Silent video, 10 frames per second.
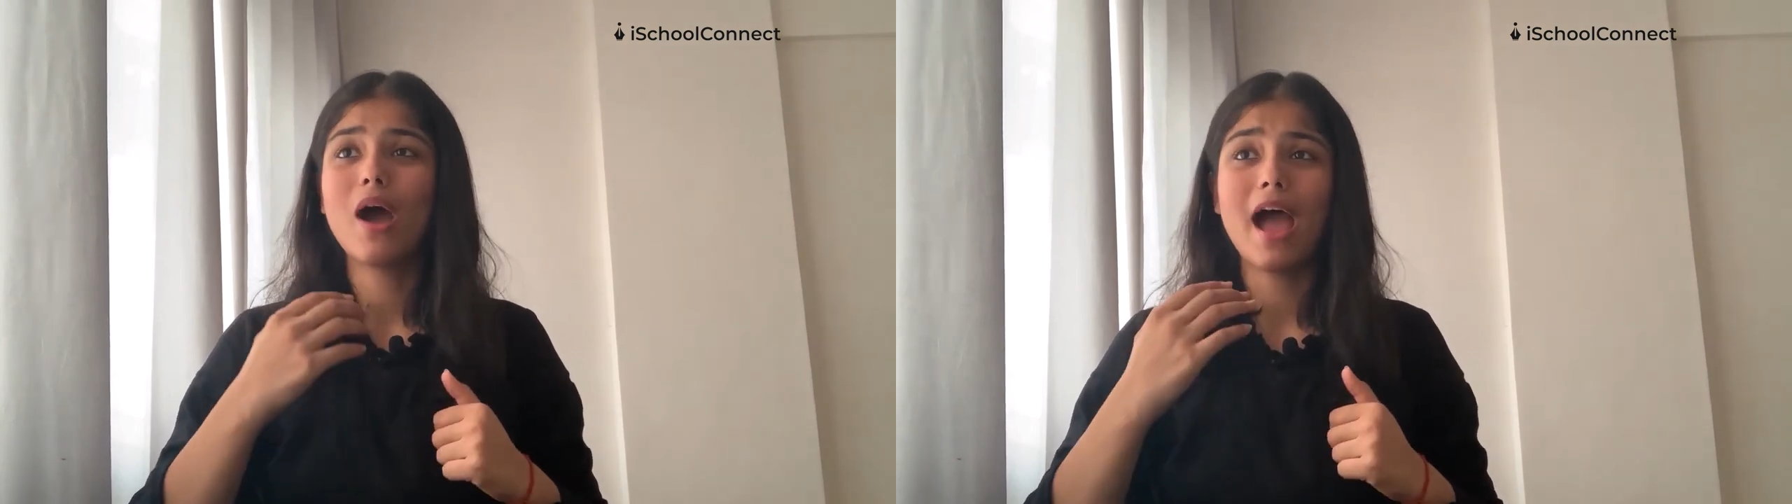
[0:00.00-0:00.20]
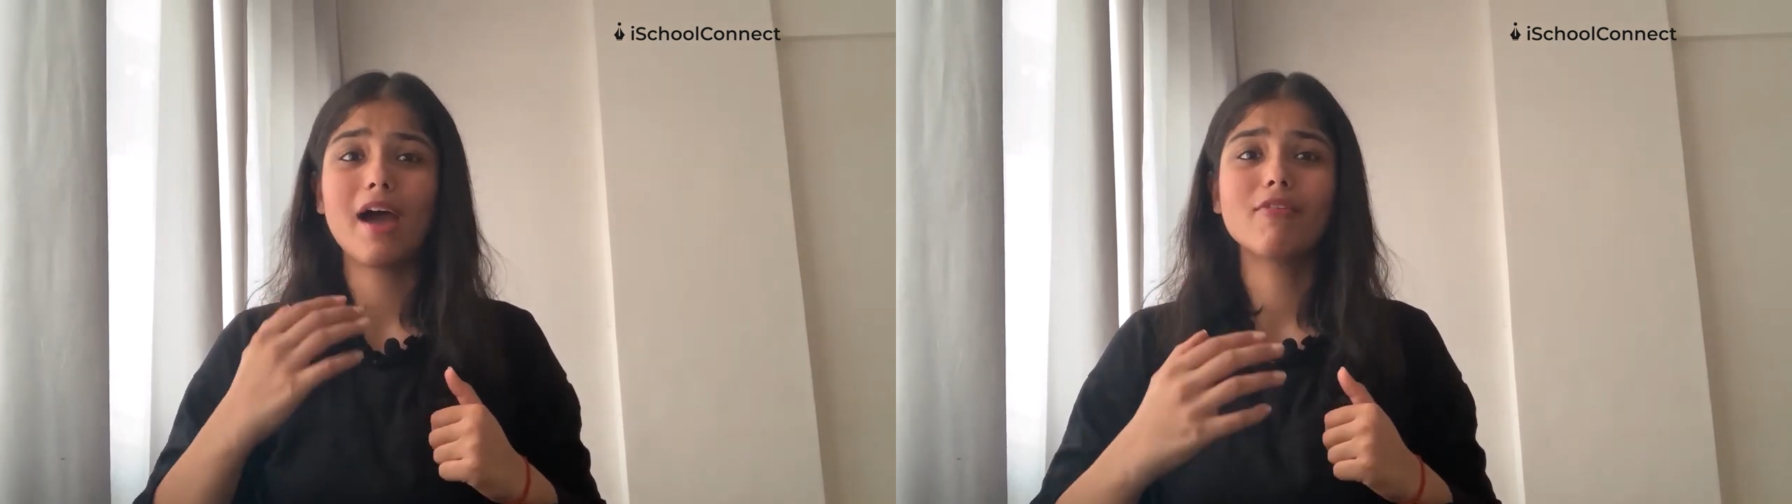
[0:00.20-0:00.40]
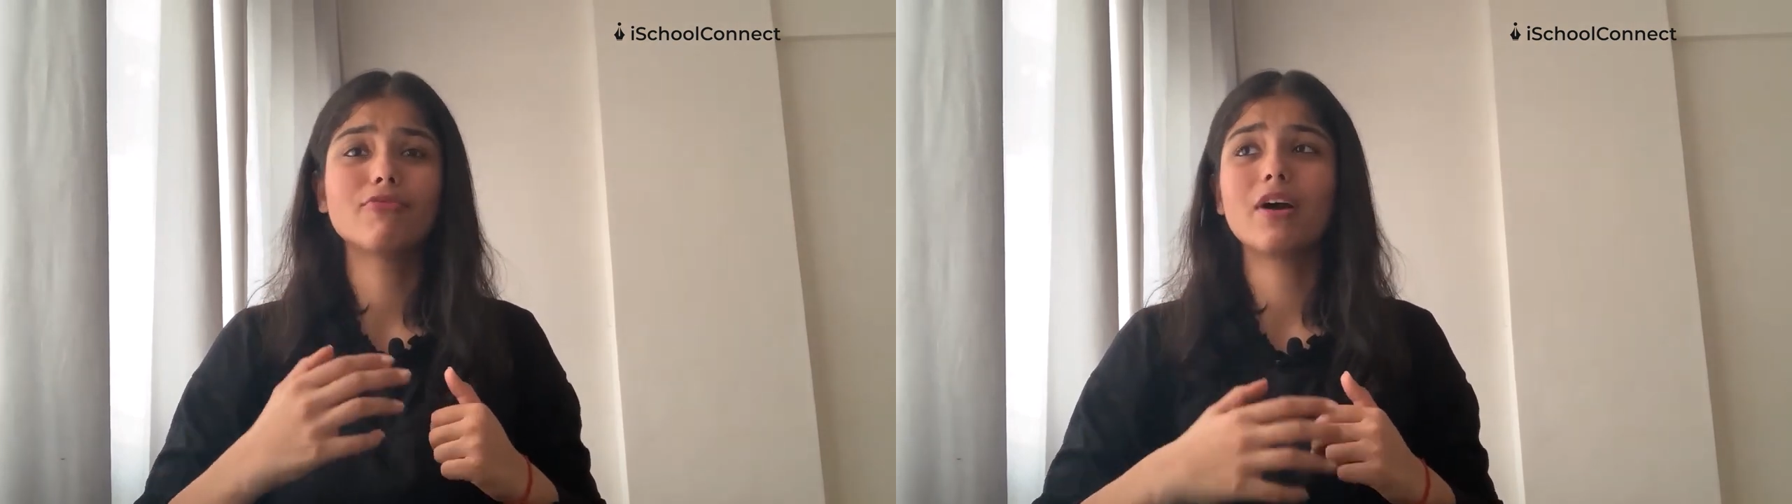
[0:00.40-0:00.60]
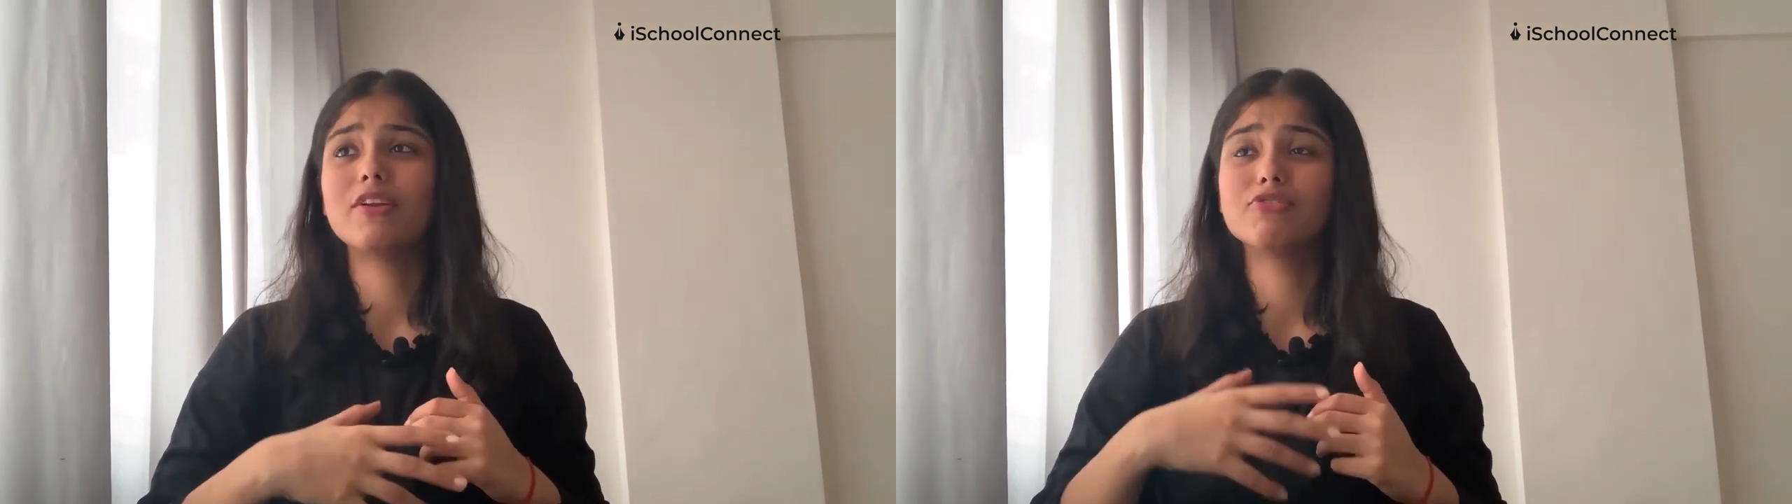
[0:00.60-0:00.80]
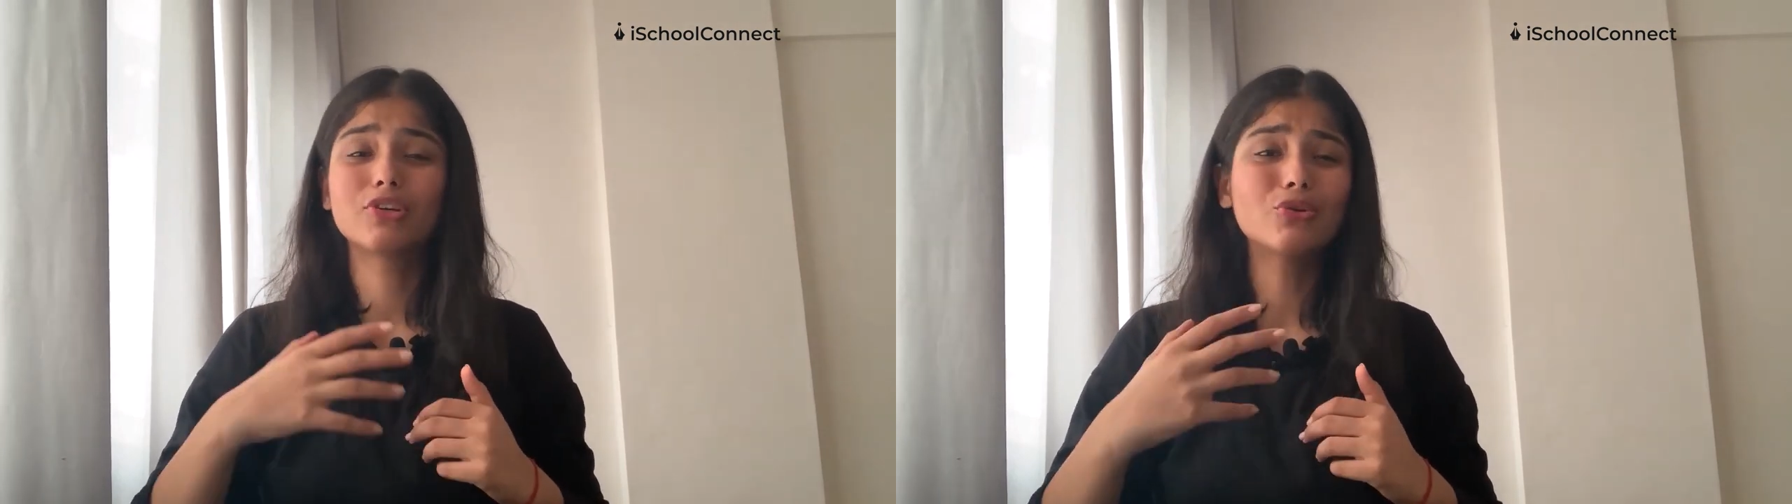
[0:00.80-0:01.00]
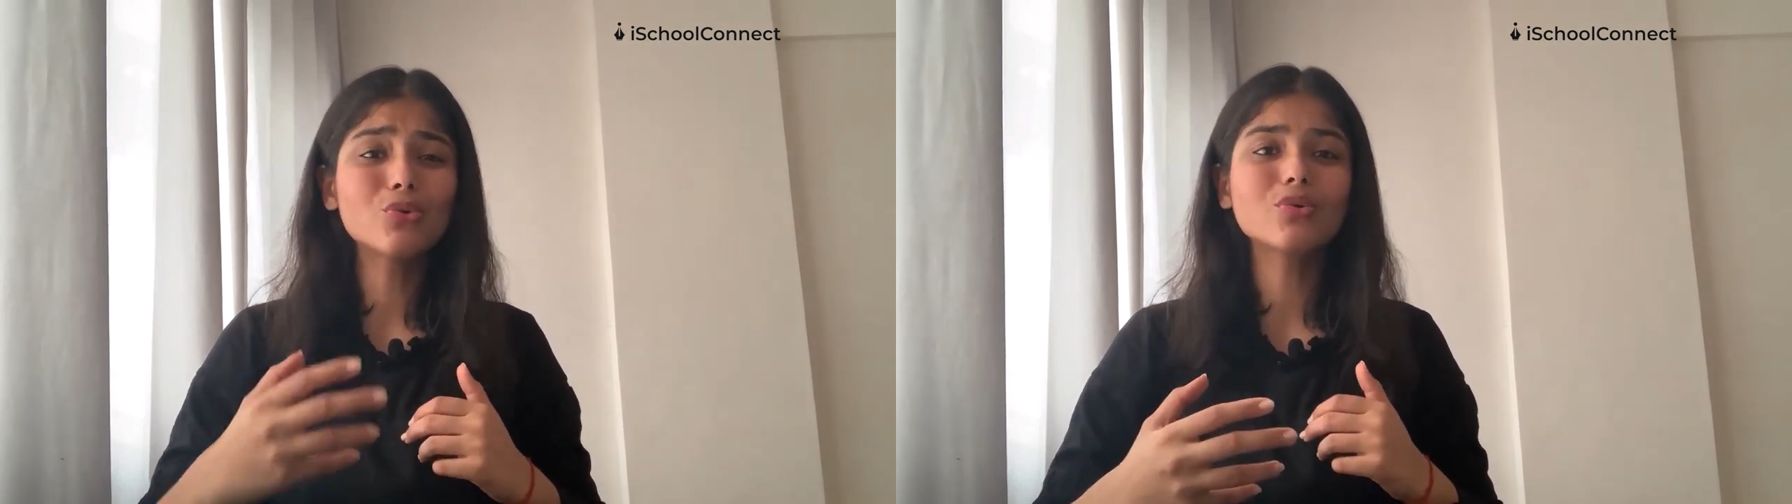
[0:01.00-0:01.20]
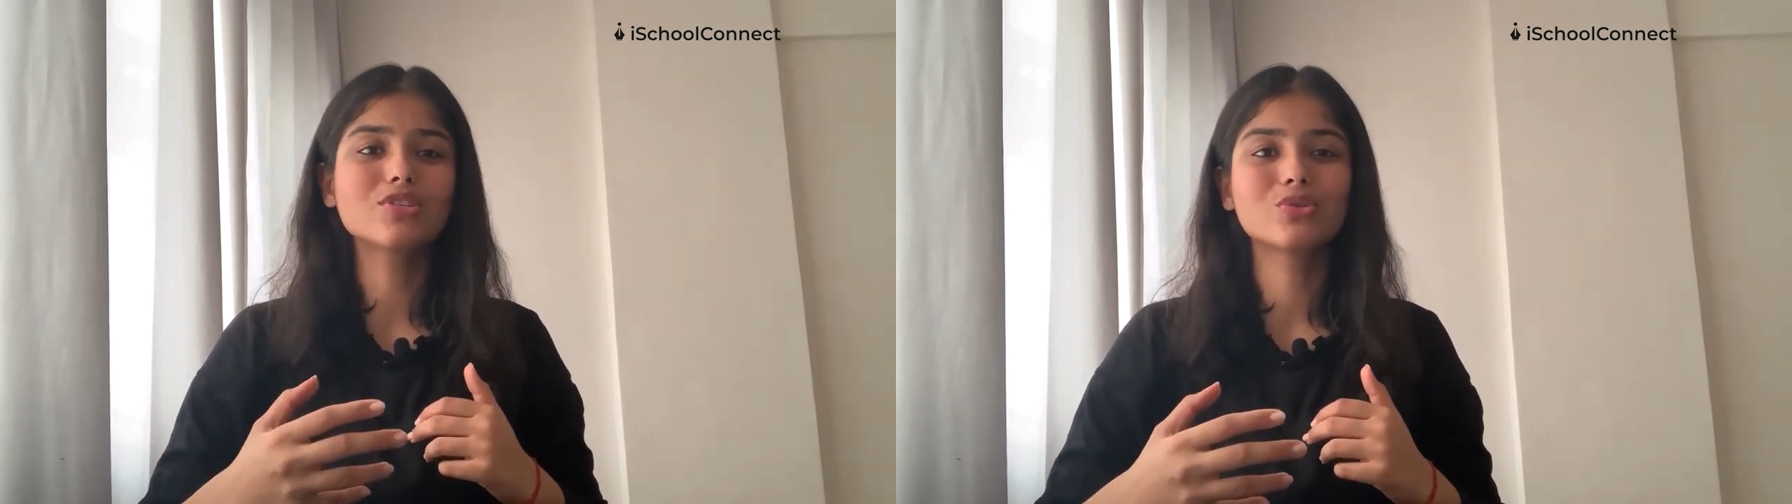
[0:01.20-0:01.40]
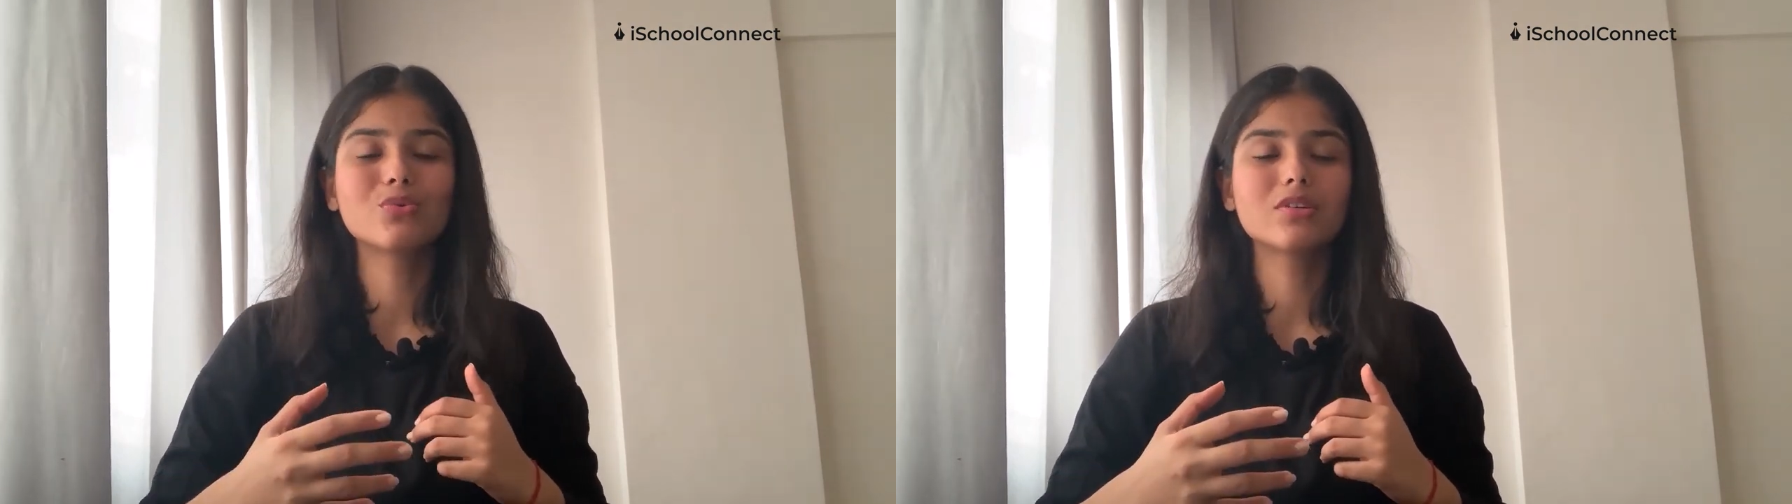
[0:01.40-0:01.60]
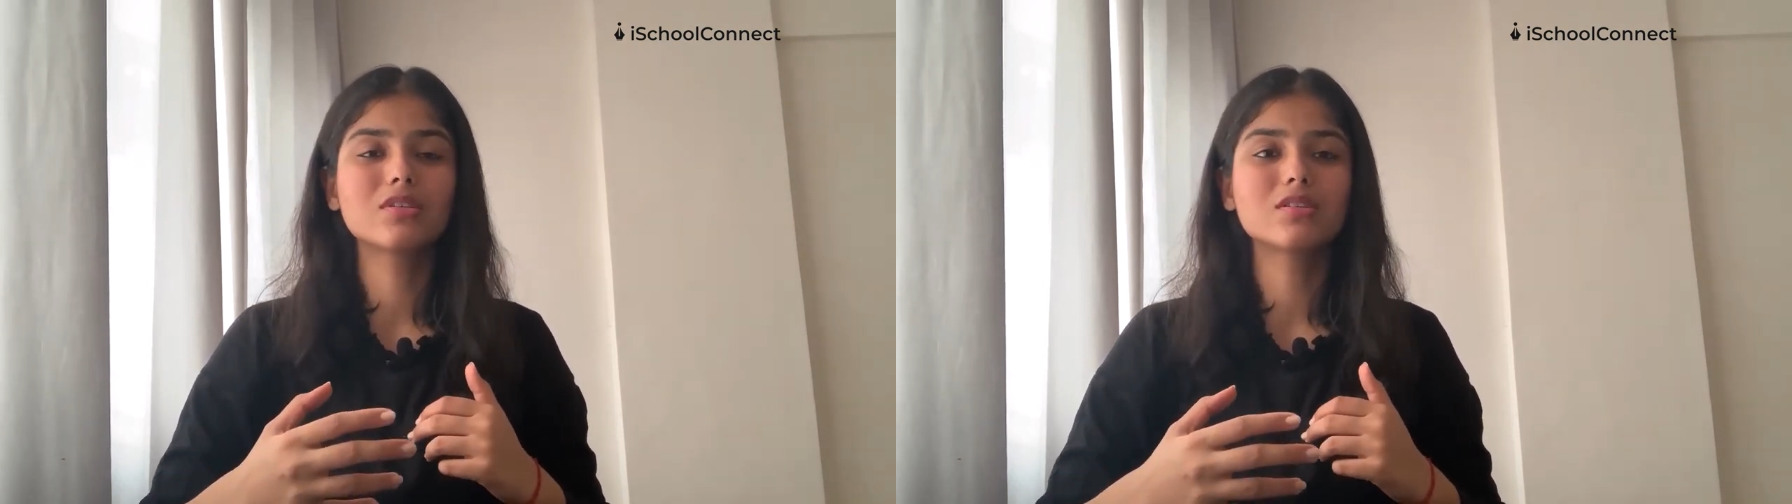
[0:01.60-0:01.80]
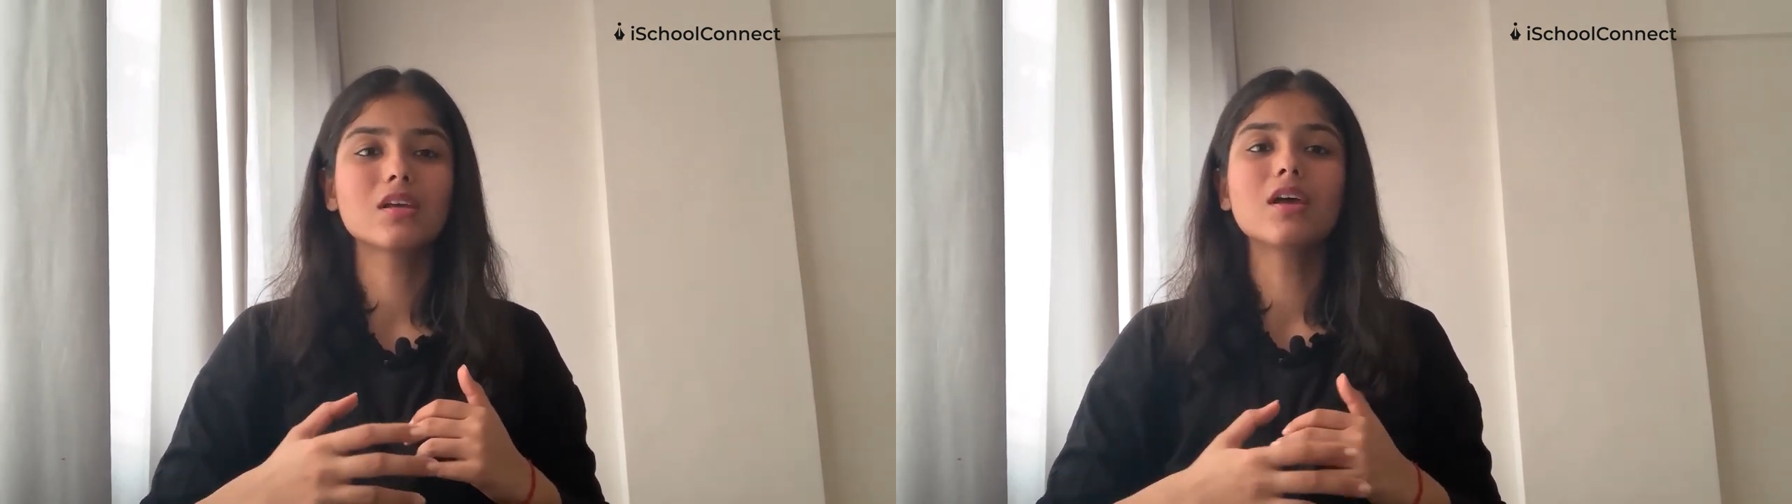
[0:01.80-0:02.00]
have and recruit
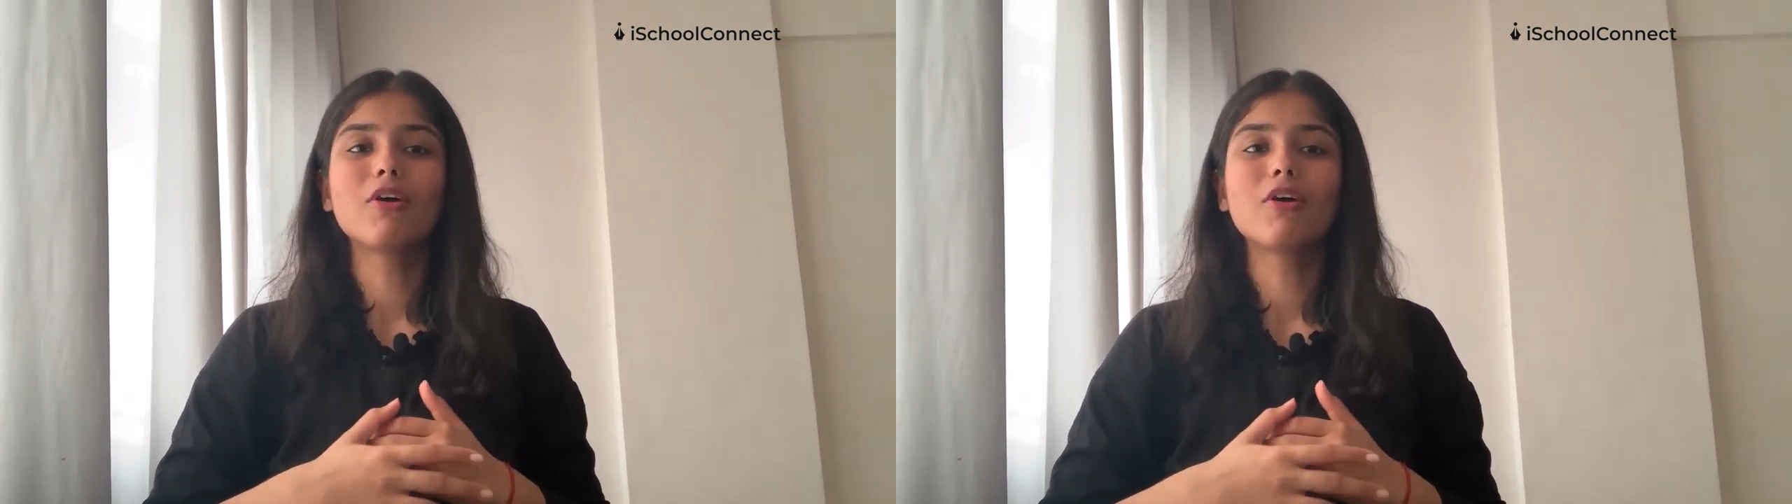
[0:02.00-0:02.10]
students